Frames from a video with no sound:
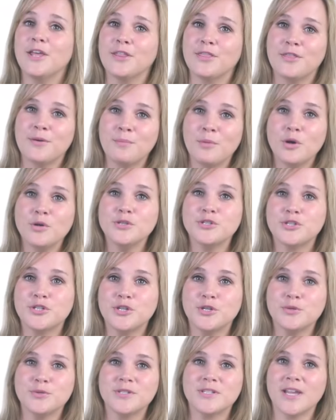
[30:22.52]
The most
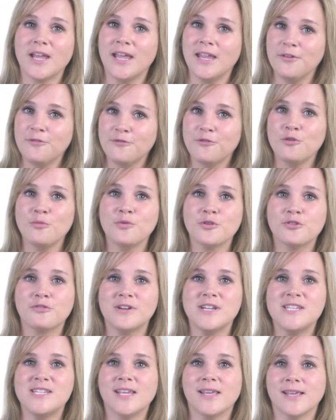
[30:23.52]
used informal
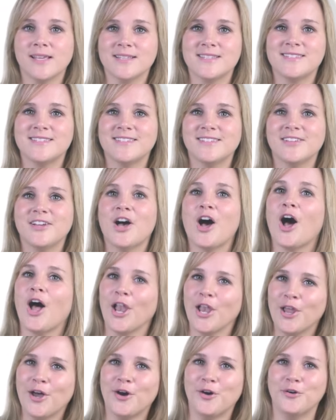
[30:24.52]
greeting is
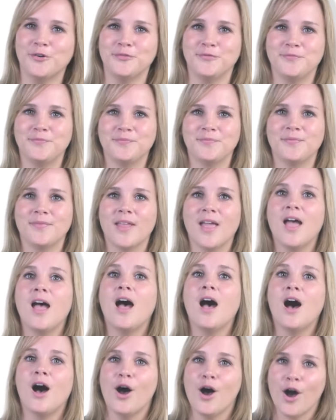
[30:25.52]
hallo.
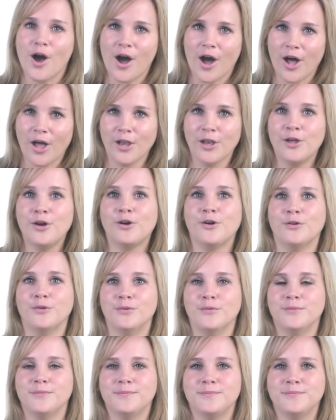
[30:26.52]
Hallo.
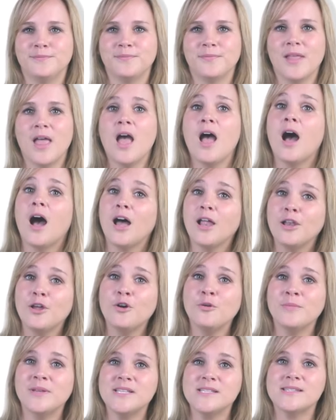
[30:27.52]

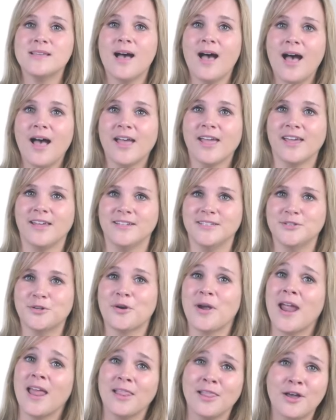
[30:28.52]
Hallo means hi
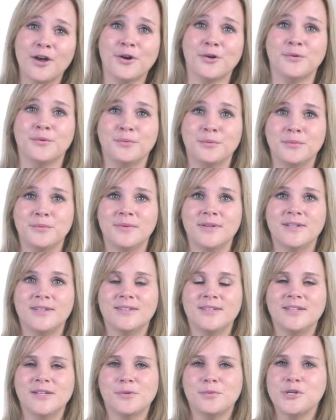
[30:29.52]
or hello.
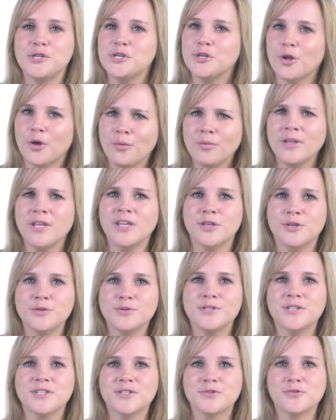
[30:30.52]
We should only
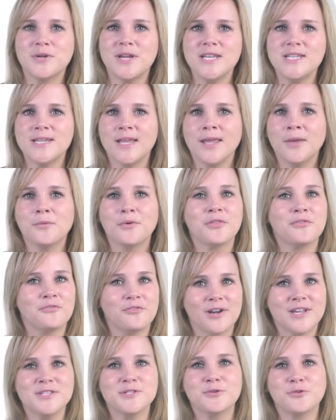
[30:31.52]
use this greeting with
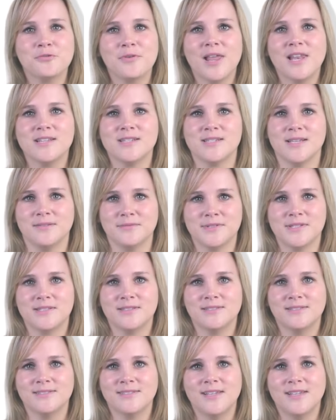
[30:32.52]
friends or relatives.